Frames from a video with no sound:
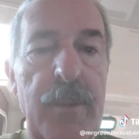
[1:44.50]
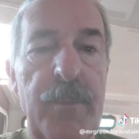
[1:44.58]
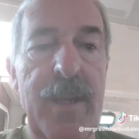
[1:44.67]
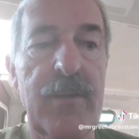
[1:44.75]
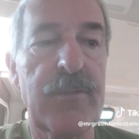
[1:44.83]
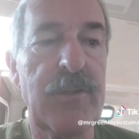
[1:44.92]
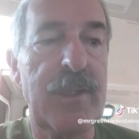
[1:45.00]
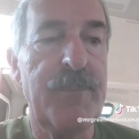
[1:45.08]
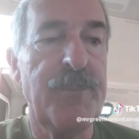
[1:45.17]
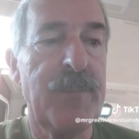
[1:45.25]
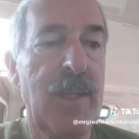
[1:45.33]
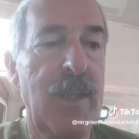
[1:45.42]
capacity,
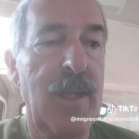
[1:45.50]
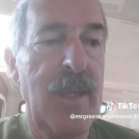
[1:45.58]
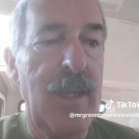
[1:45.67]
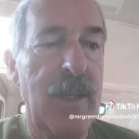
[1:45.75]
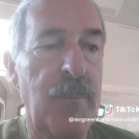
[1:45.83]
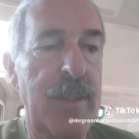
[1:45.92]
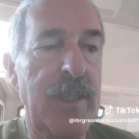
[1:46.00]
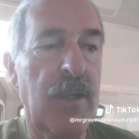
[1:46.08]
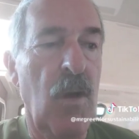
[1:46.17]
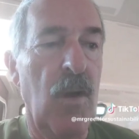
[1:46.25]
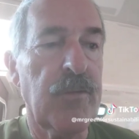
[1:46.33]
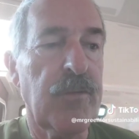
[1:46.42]
meaning
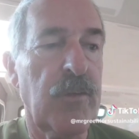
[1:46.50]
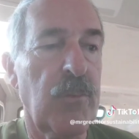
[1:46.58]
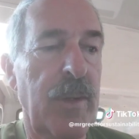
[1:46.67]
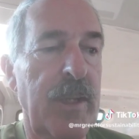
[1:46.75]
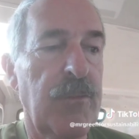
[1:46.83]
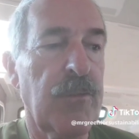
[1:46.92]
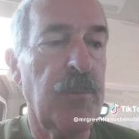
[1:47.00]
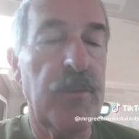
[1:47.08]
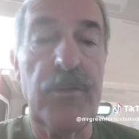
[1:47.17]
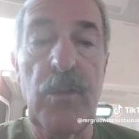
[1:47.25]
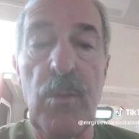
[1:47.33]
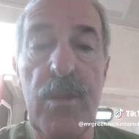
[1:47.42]
costs could range from
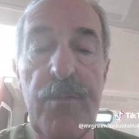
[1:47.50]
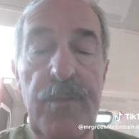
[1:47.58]
as low as